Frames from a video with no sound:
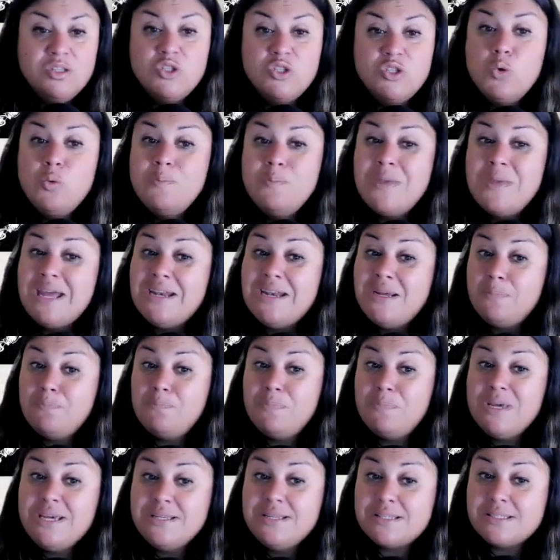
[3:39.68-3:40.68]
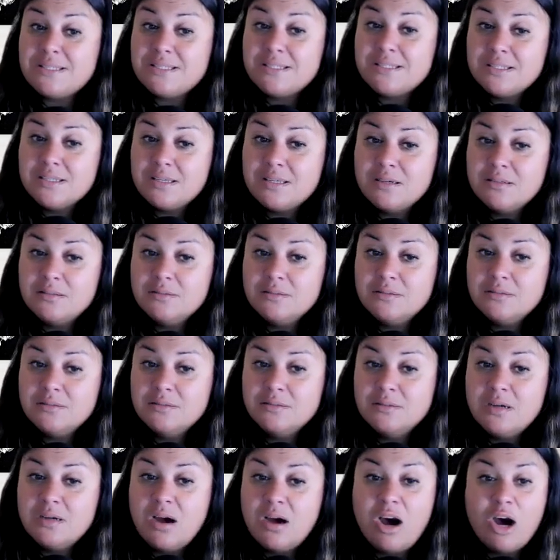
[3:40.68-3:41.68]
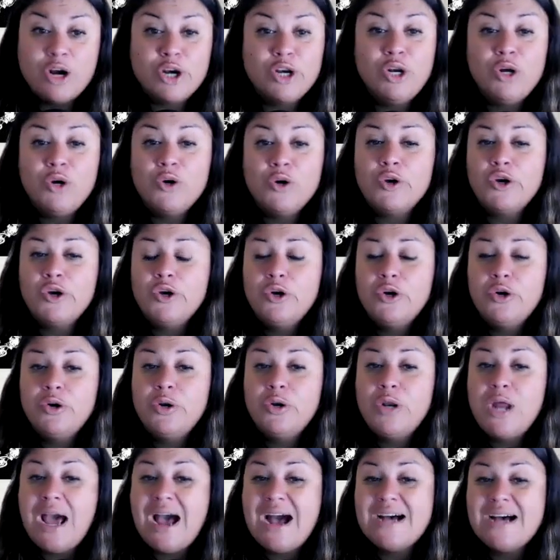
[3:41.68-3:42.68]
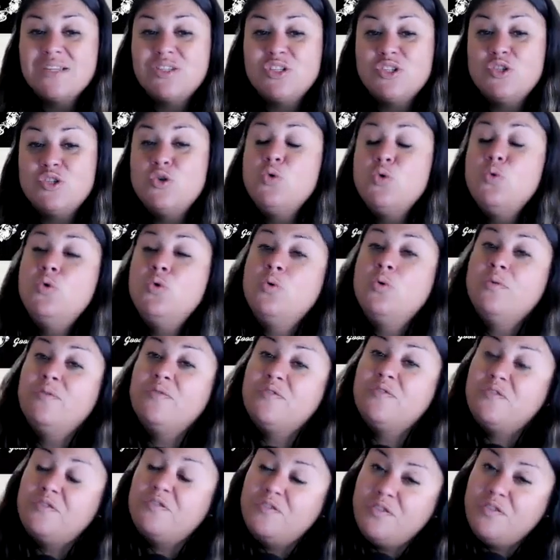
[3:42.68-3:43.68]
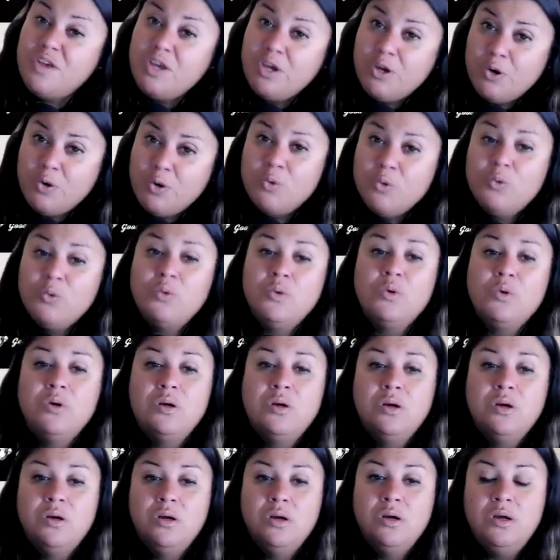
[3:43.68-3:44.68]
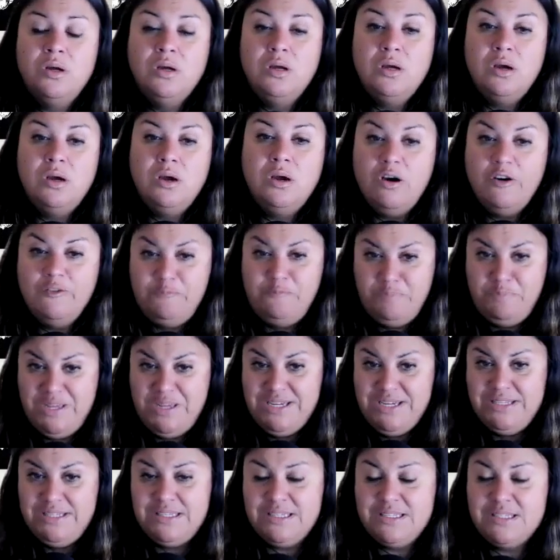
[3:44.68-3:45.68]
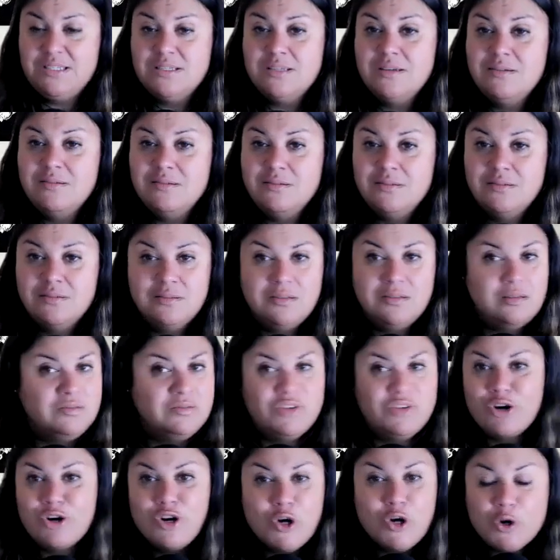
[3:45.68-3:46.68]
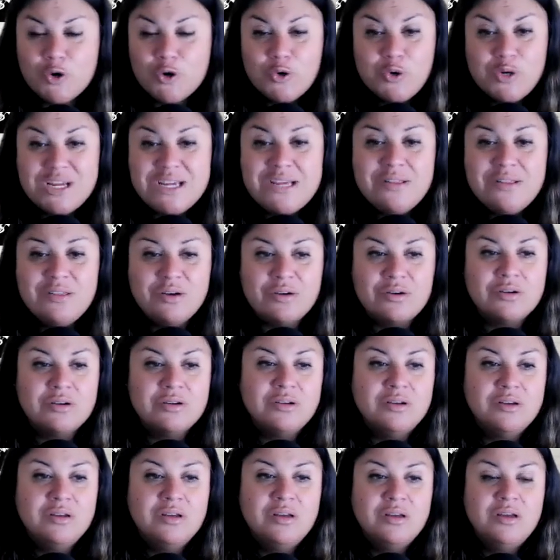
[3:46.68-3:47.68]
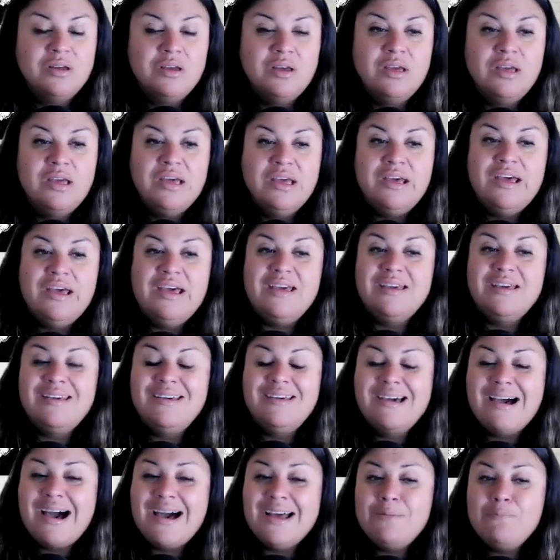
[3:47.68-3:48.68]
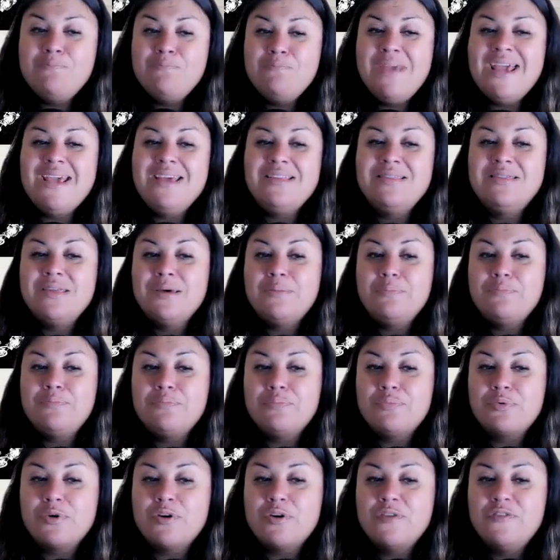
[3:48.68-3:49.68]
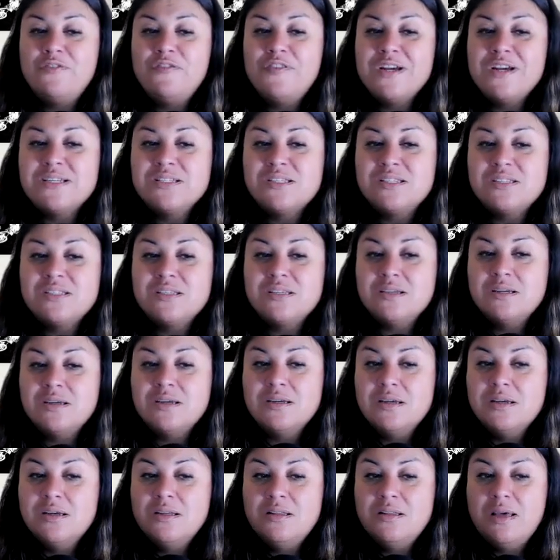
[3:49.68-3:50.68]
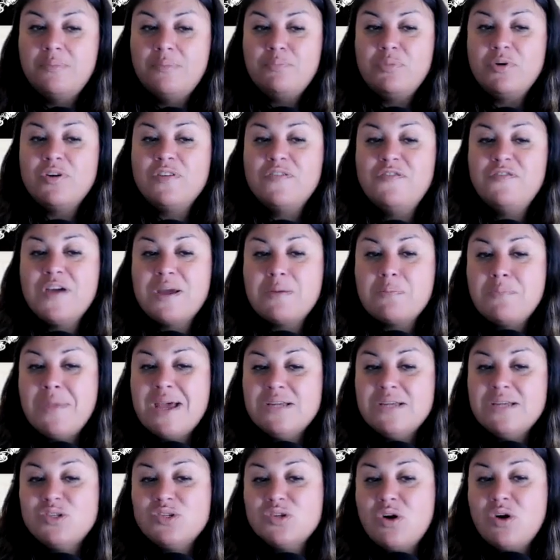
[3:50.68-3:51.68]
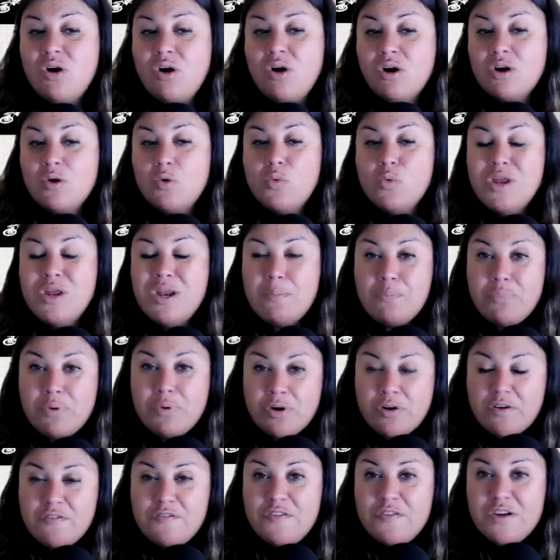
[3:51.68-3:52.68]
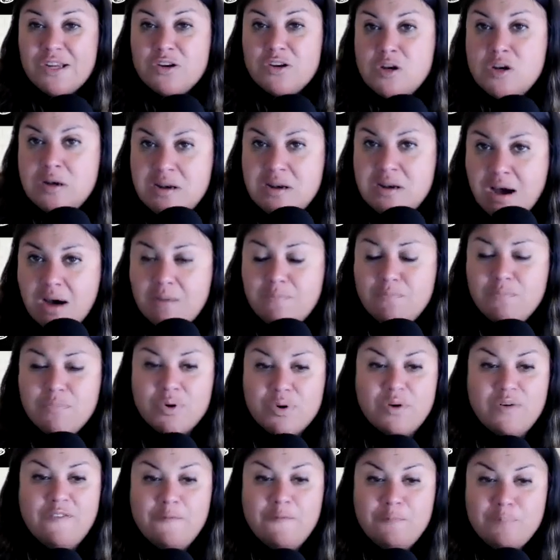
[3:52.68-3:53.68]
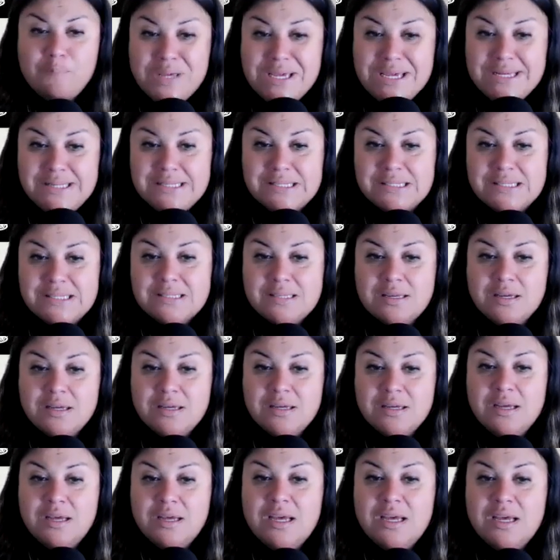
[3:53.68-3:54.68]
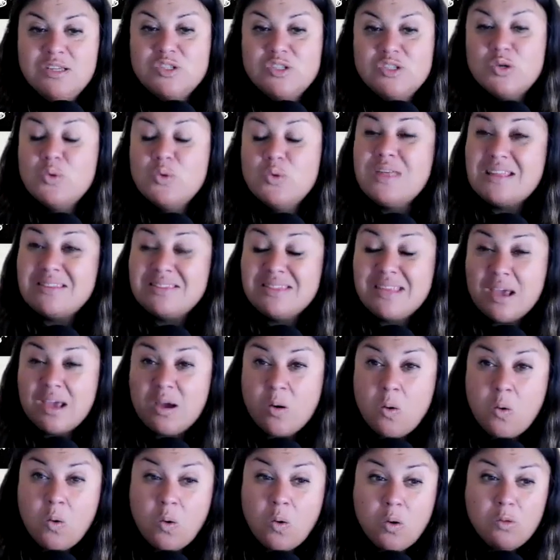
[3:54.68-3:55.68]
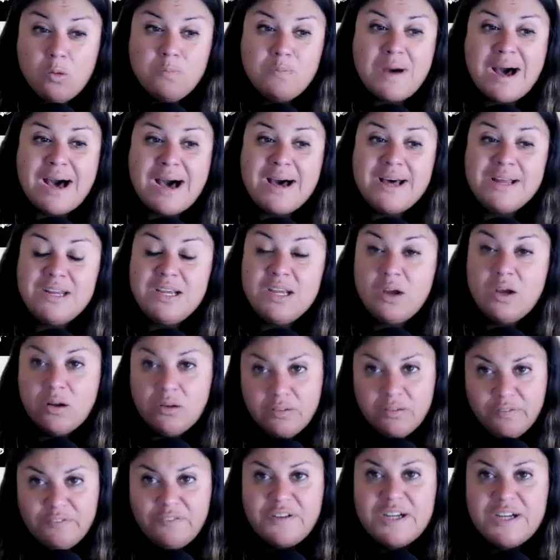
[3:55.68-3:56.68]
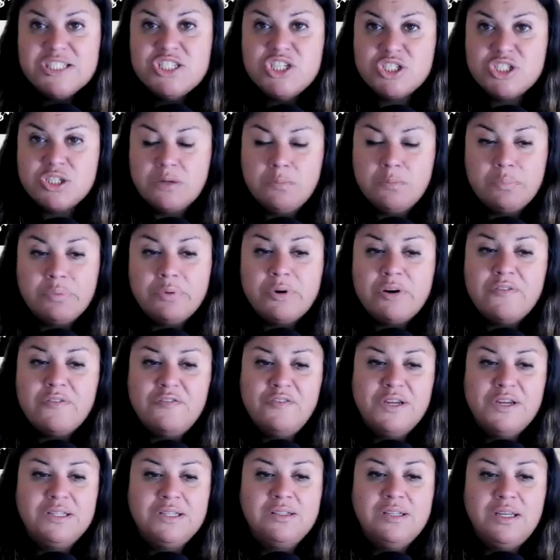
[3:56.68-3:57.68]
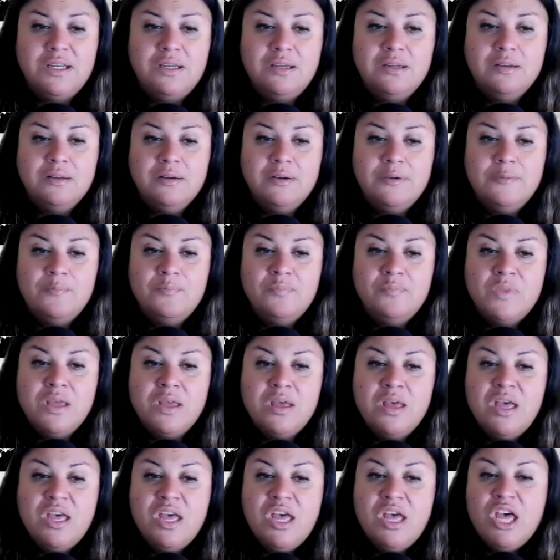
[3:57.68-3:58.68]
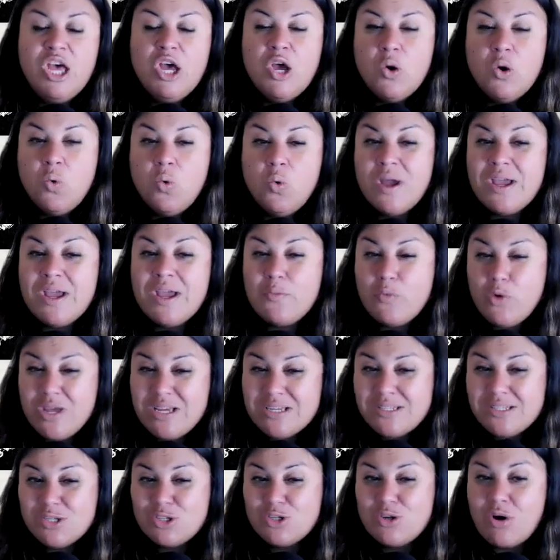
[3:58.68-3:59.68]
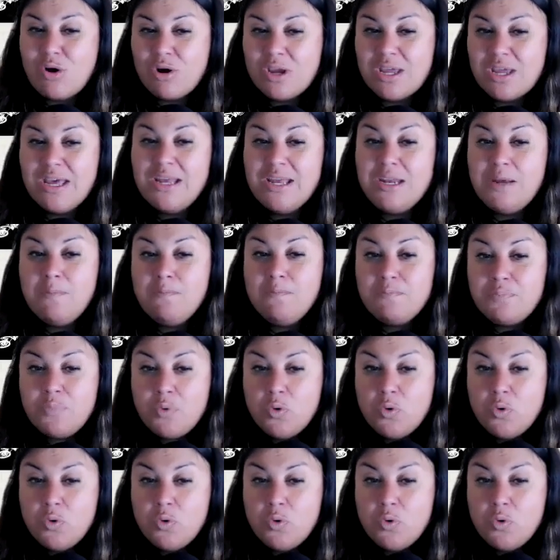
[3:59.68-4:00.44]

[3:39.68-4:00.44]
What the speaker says: Too many beats are not good as too few of beats. They're no good either. God made the perfect man's heart with a perfect number of beats so that the whole body could function perfectly. When we start getting